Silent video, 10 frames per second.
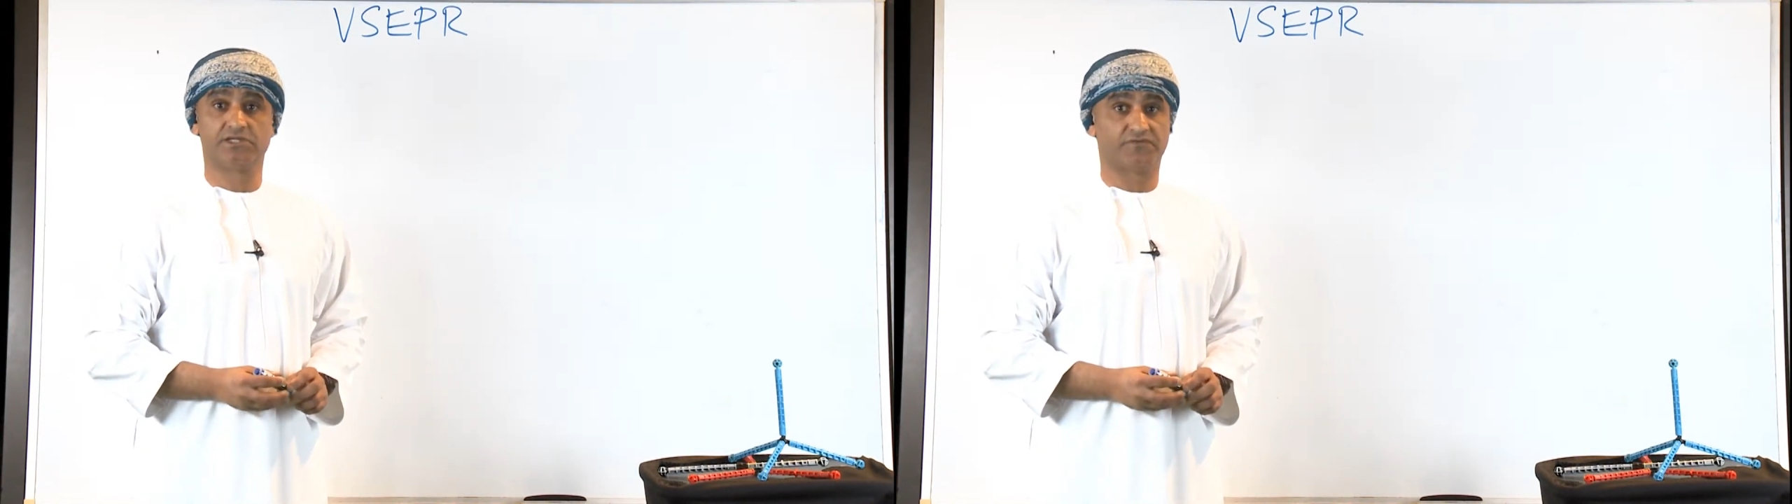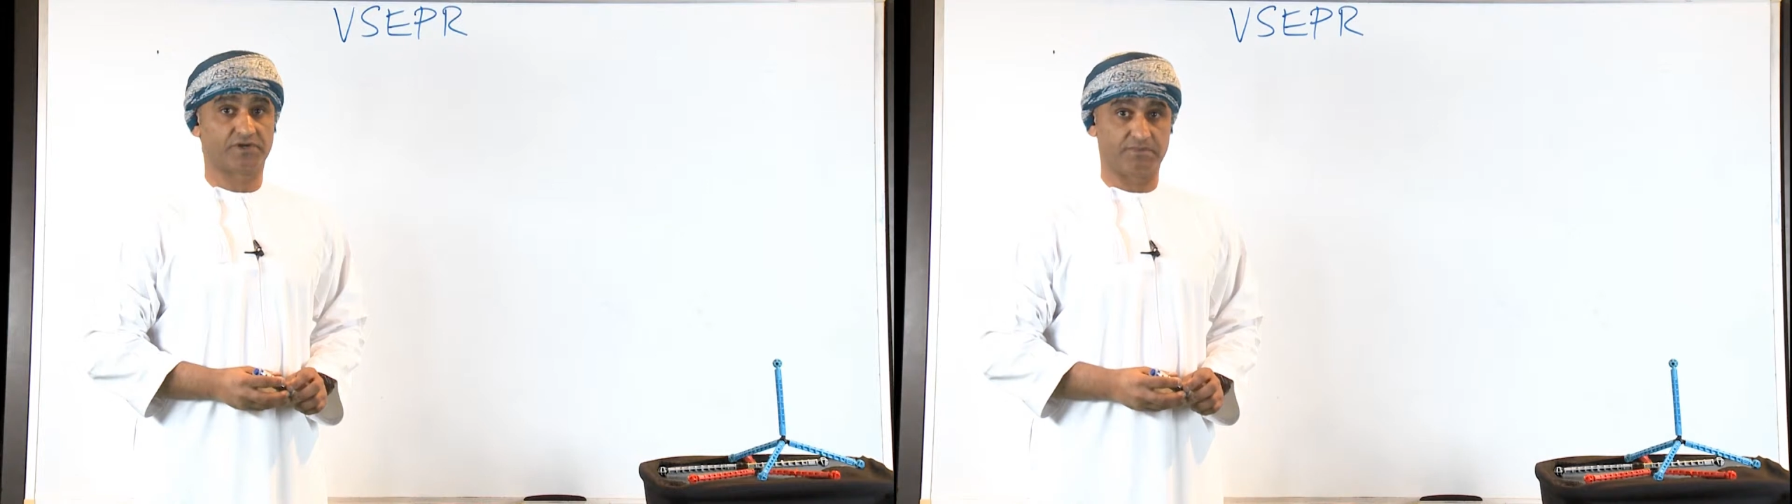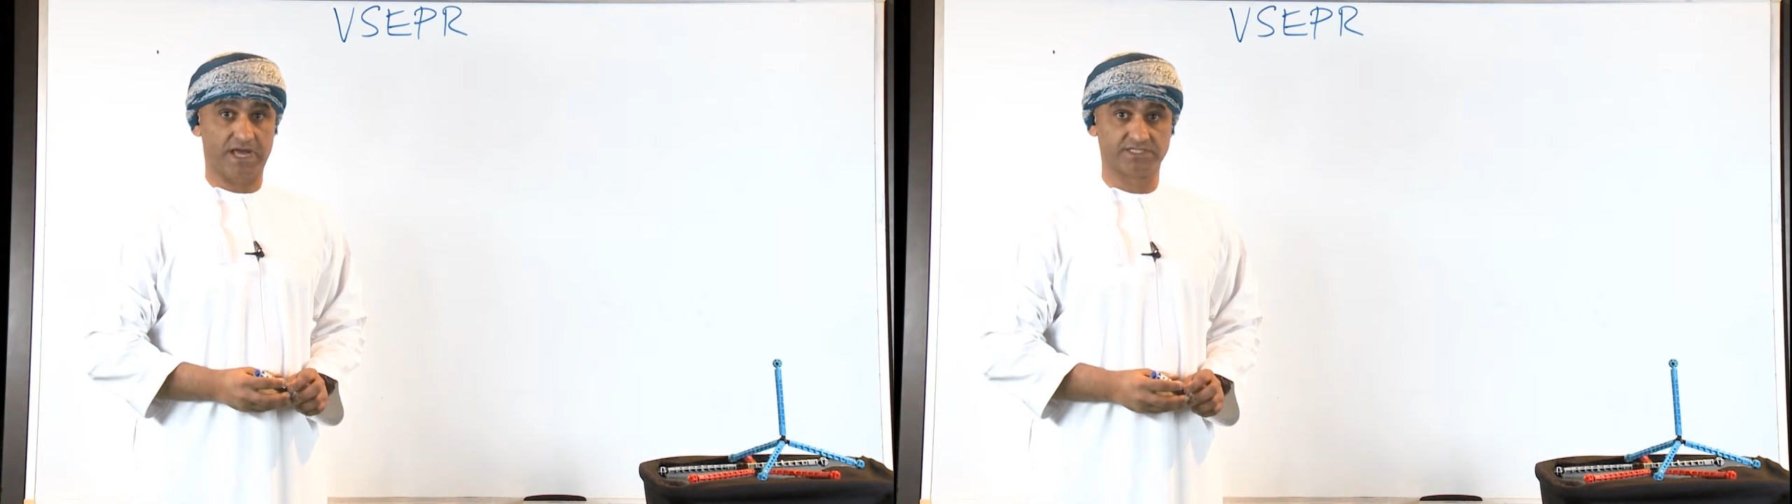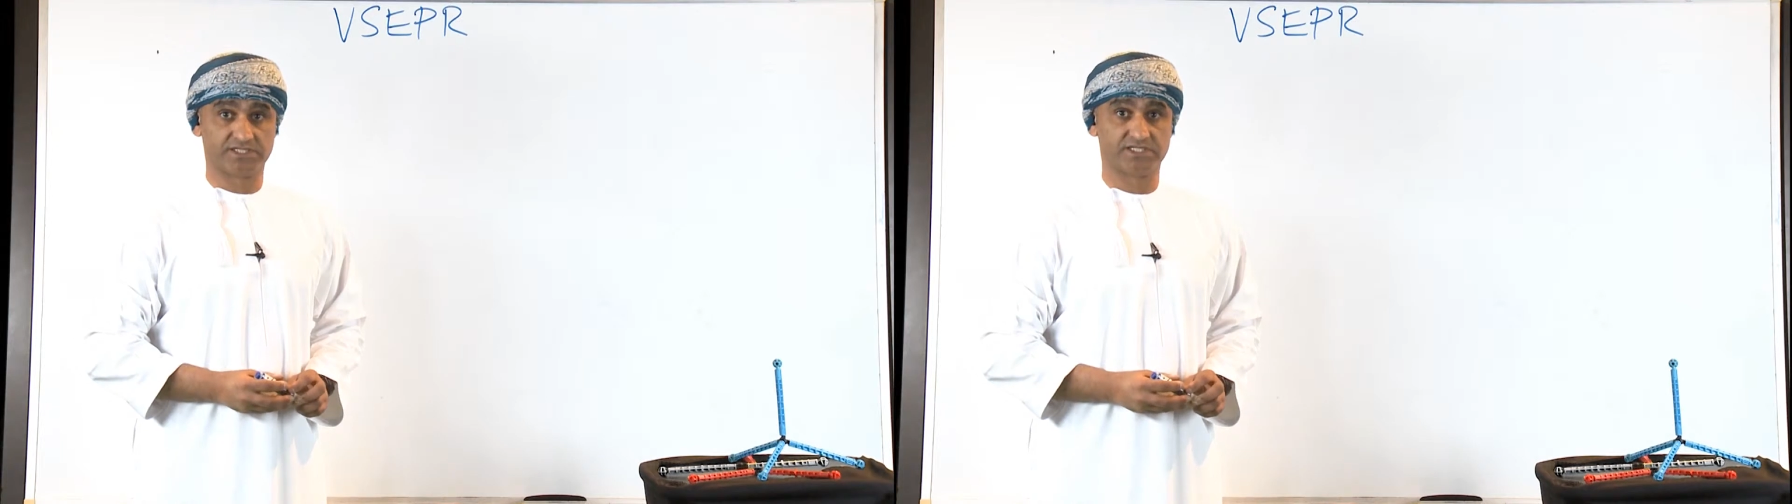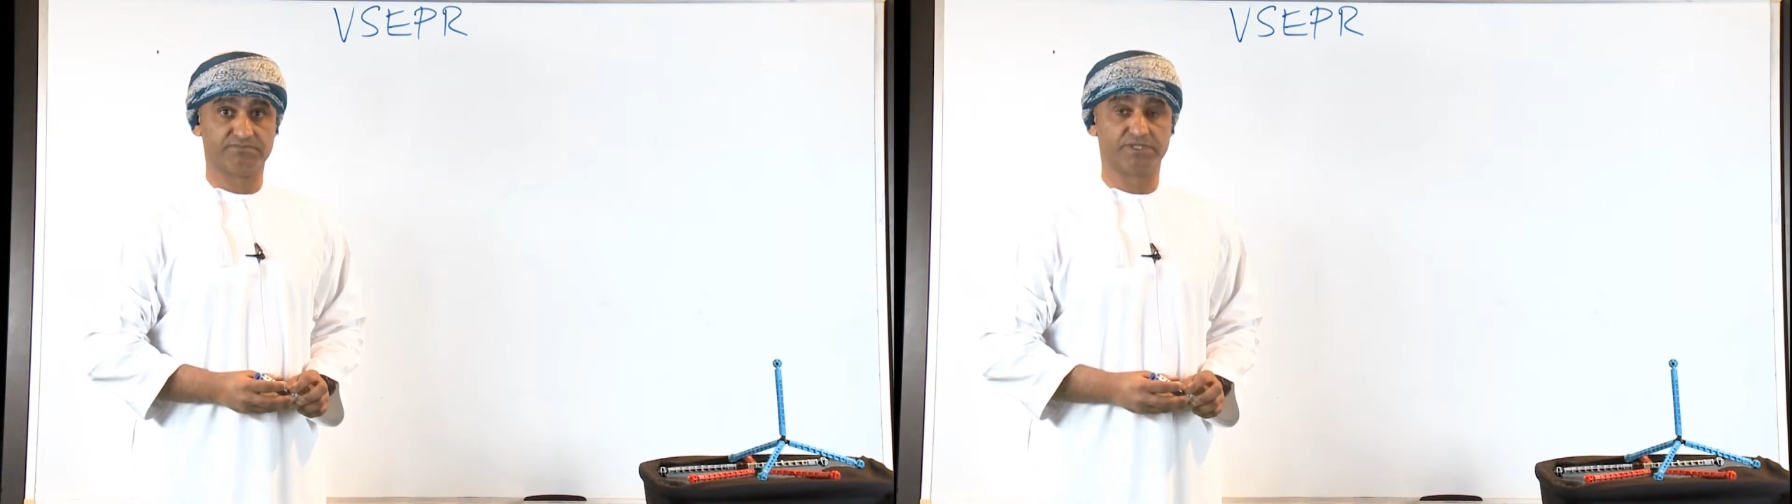of
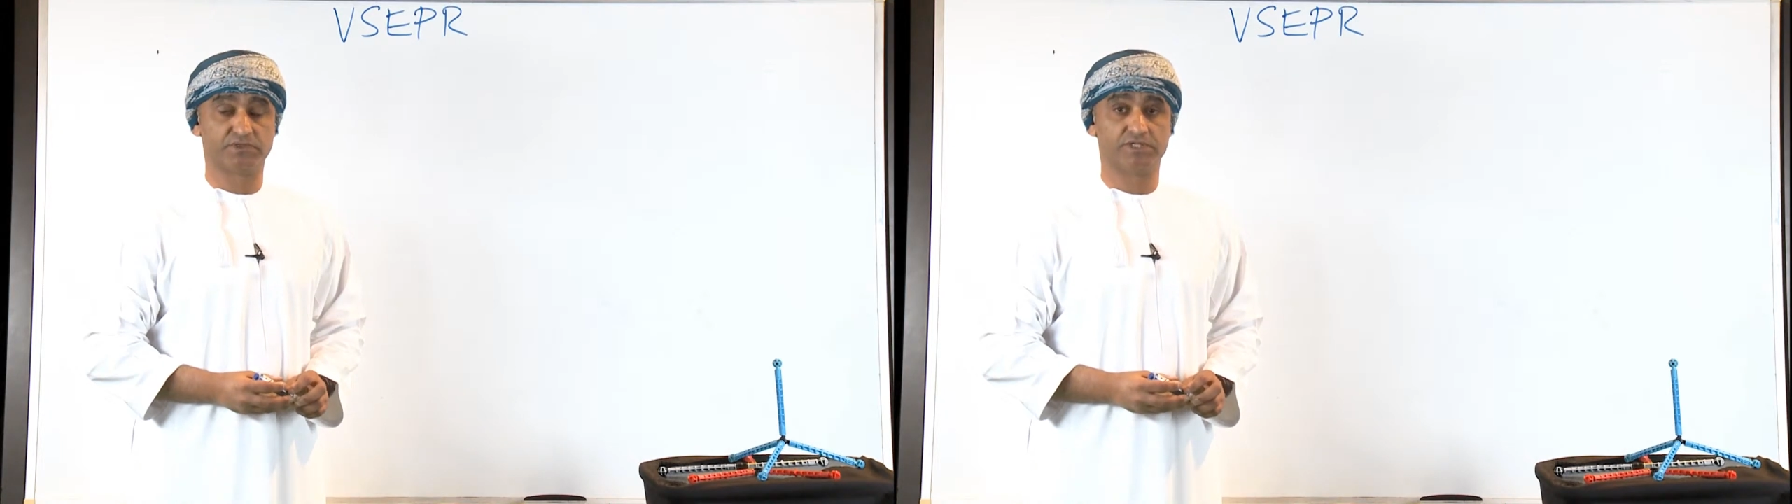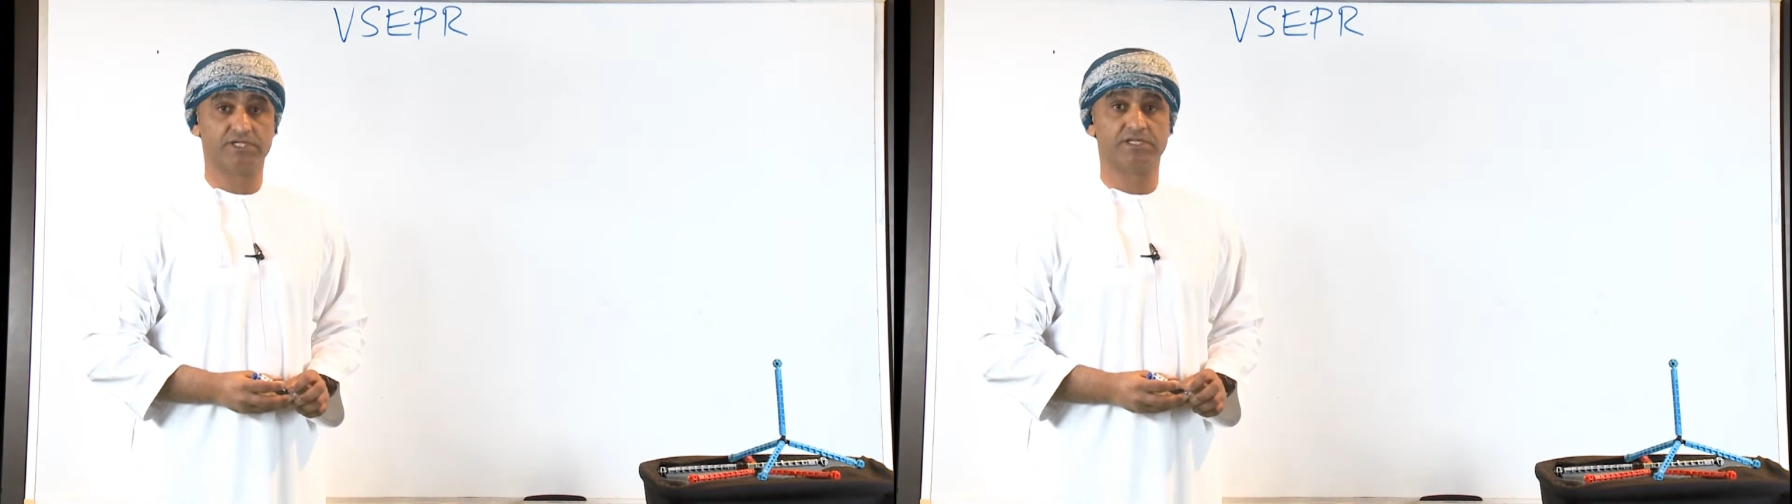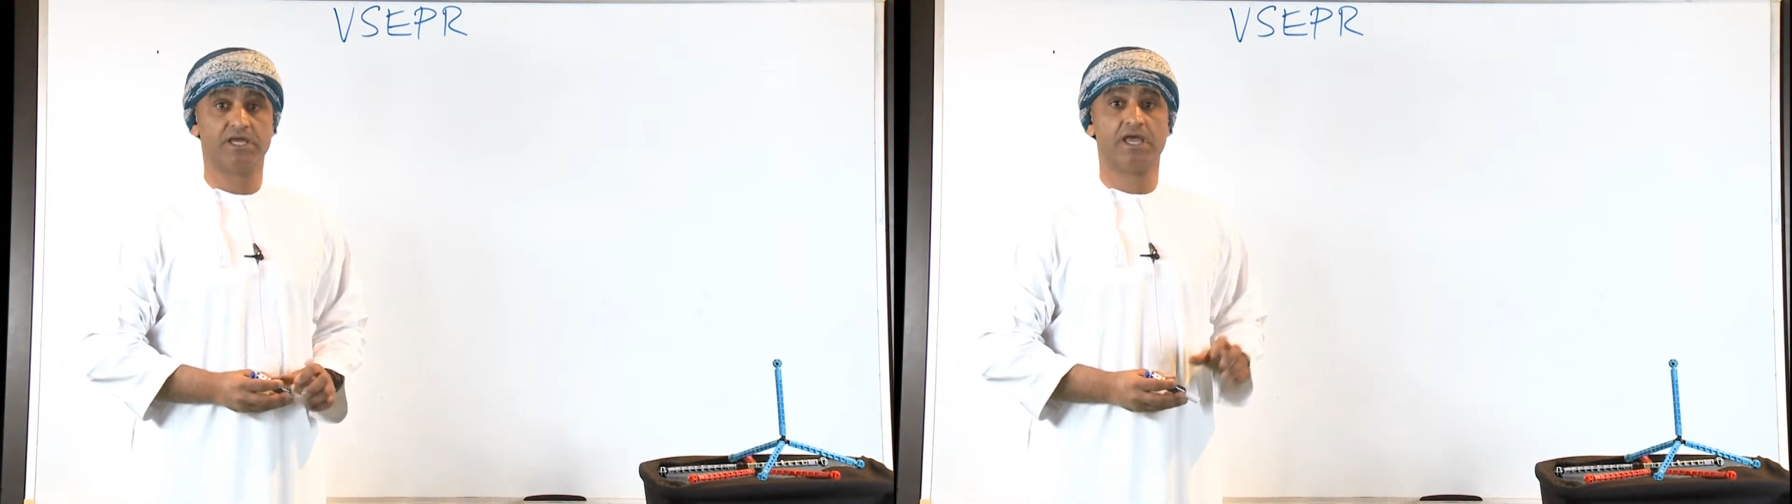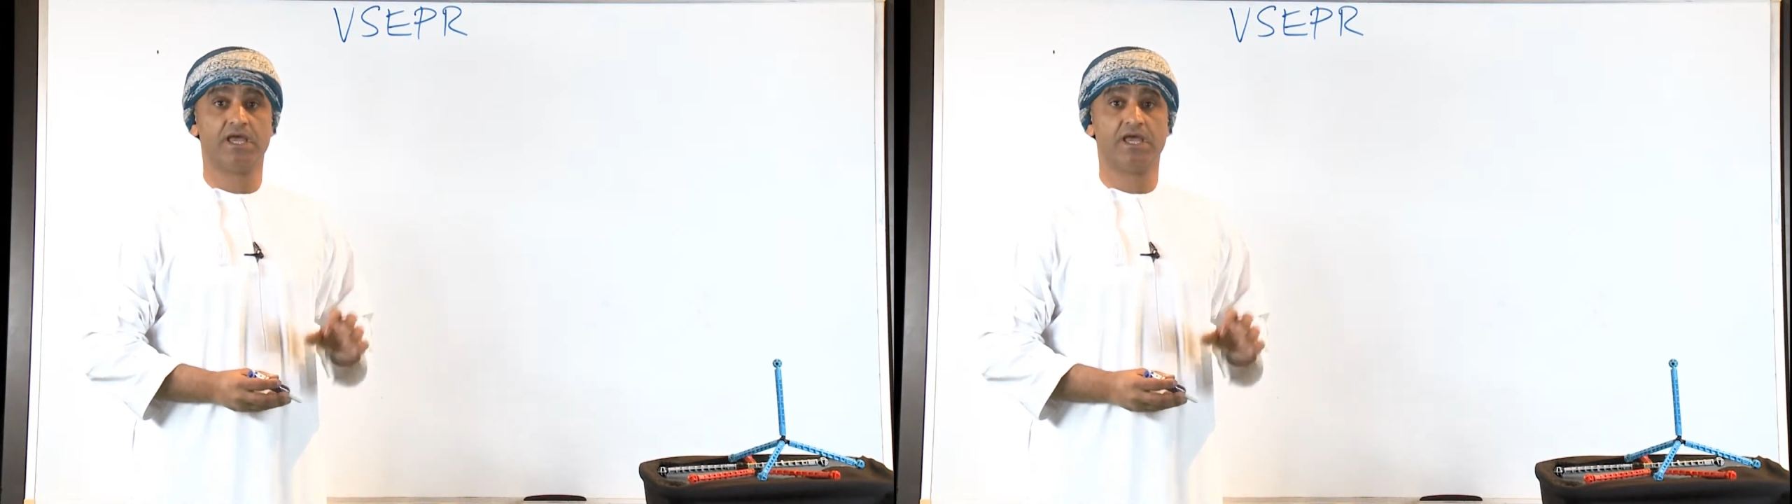repulsions between